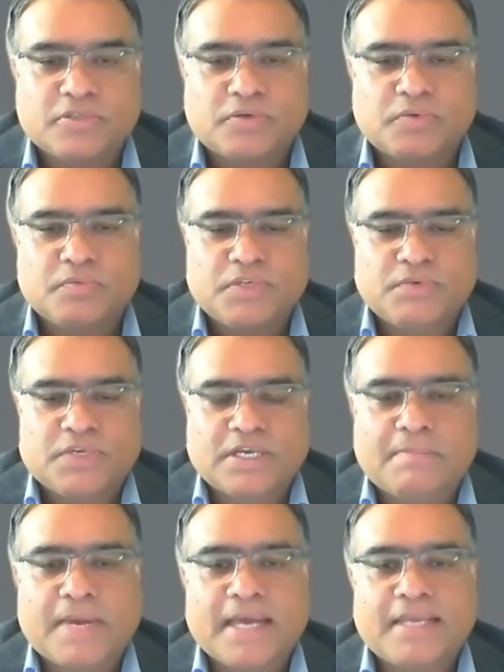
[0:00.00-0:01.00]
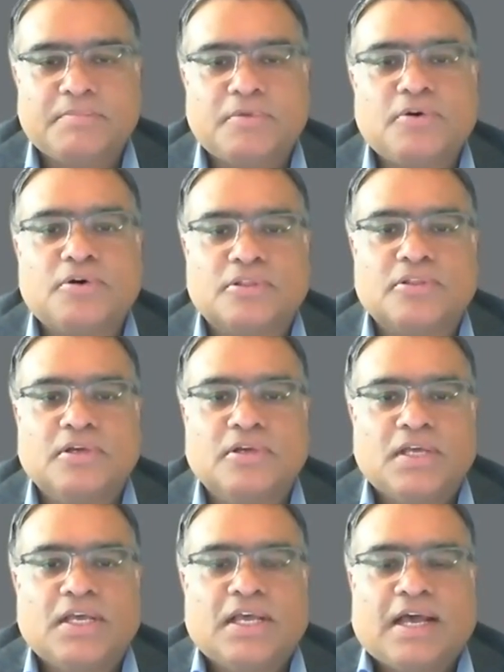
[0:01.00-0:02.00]
So when we combine both,
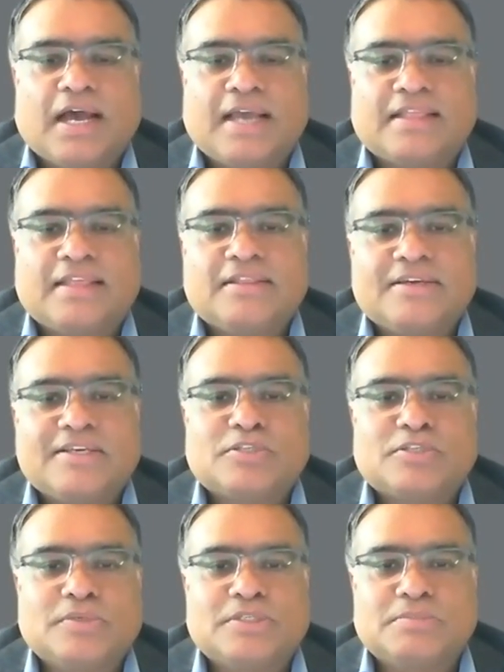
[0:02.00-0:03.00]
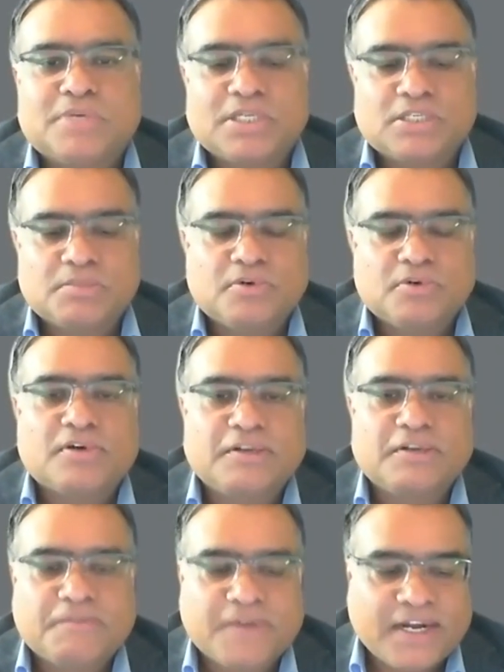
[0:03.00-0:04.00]
I think the issue is much more
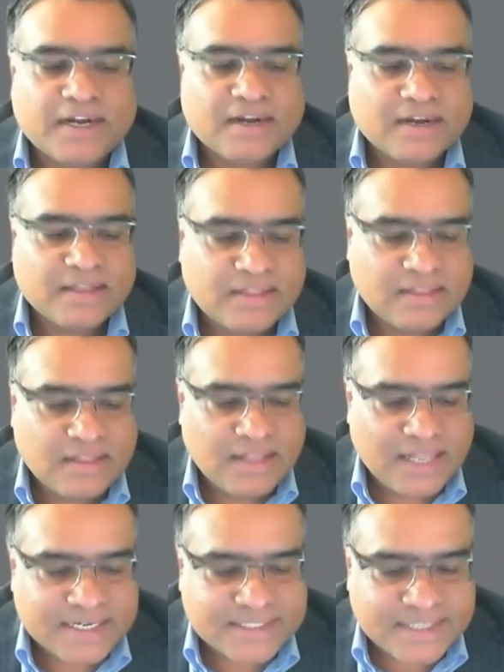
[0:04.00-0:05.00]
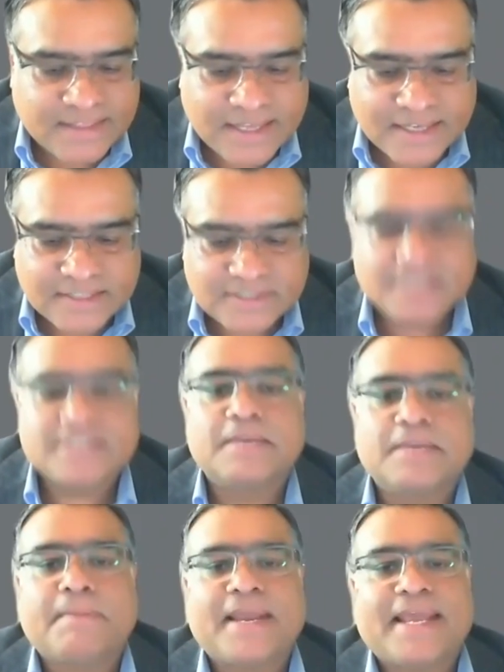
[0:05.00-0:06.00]
different, let's say, than just
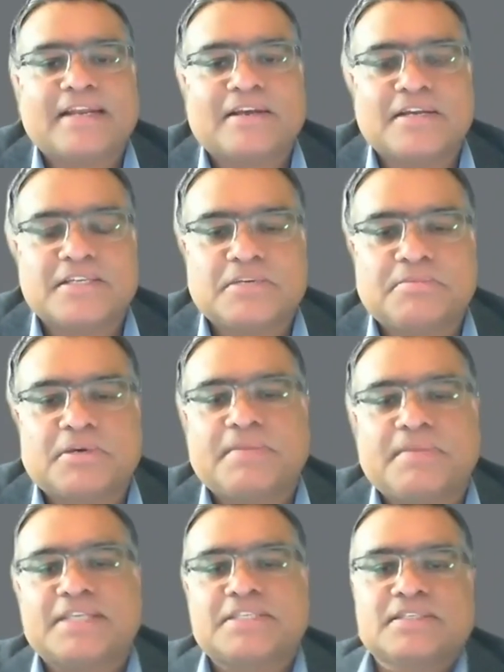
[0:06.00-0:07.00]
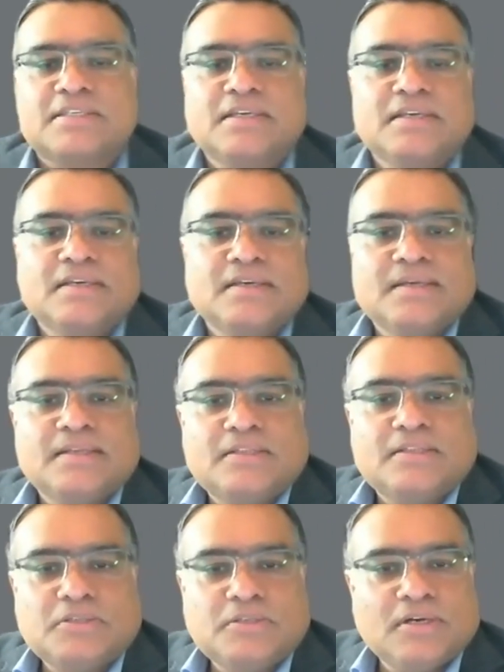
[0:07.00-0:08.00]
a plain customer base
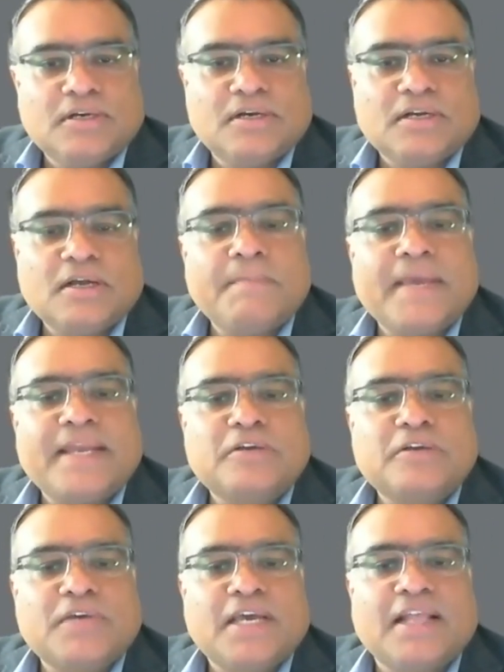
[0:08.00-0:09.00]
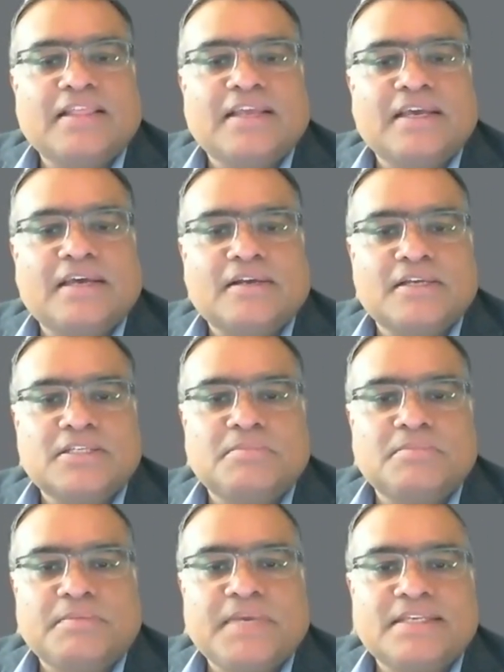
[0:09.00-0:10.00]
comparing to a healthcare
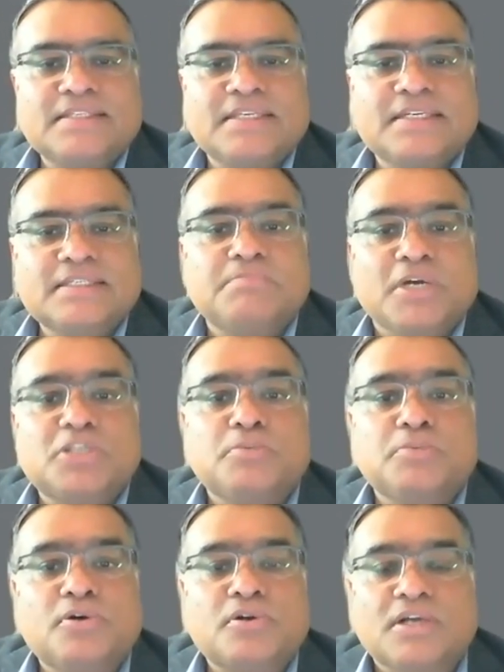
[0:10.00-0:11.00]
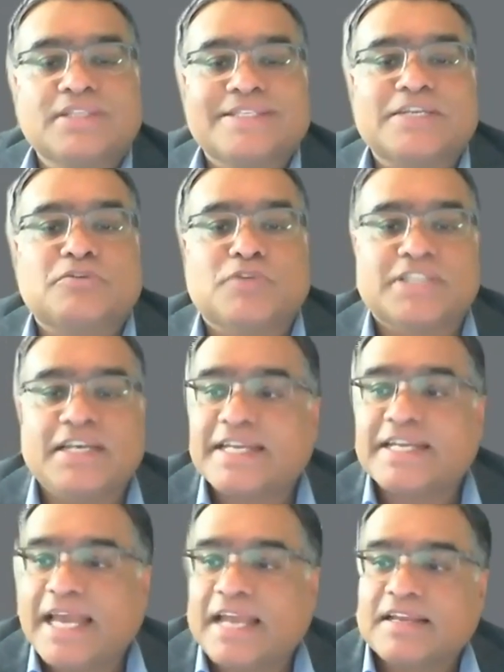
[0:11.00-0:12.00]
customer base. It's much more consequential.
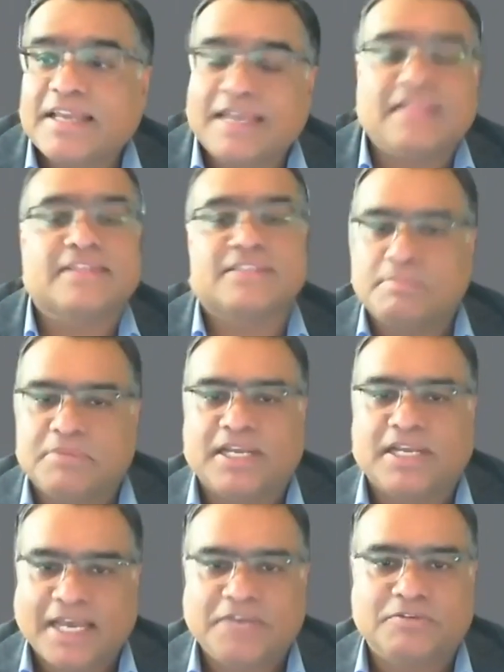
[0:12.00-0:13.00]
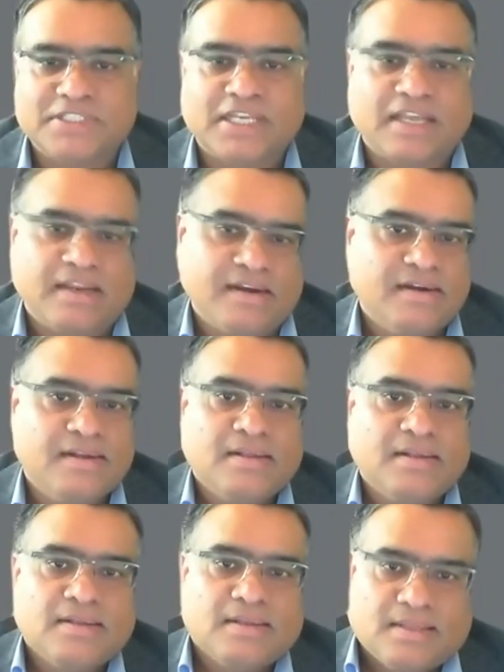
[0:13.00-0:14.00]
It can kill somebody, I would say,
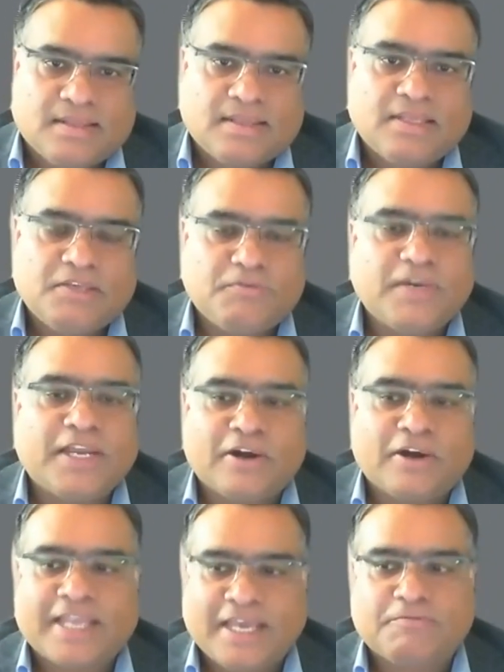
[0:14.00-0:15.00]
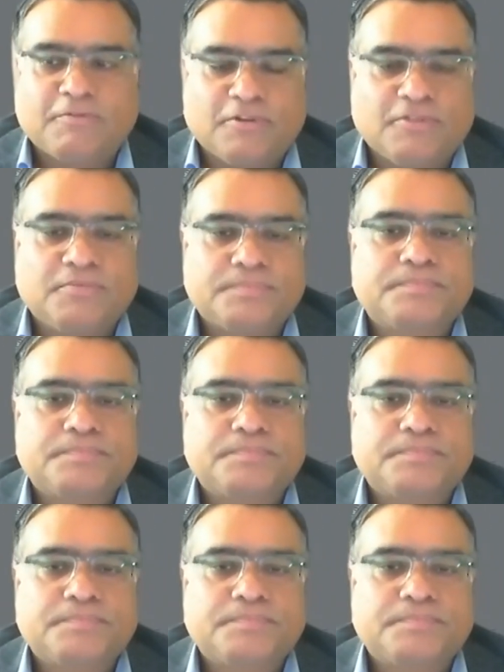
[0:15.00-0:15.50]
if we are not careful.